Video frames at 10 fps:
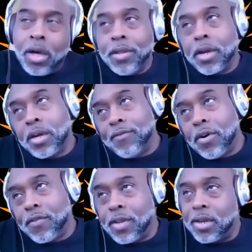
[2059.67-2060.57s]
they're going to
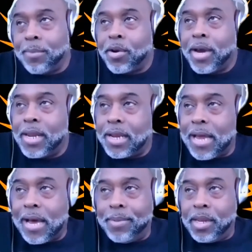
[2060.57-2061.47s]
vote for the Democratic
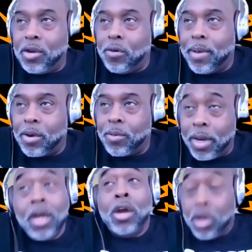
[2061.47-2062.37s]
nominee no matter
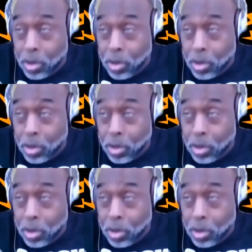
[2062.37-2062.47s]
what.